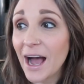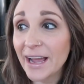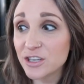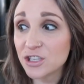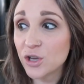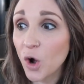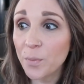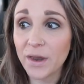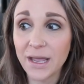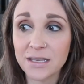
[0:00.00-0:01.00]
I just
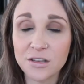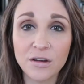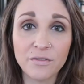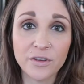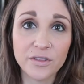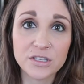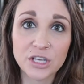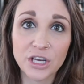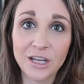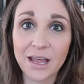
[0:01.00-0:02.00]
hope that I continue to feel this
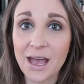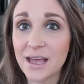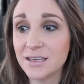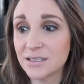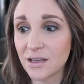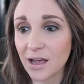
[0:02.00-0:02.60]
good and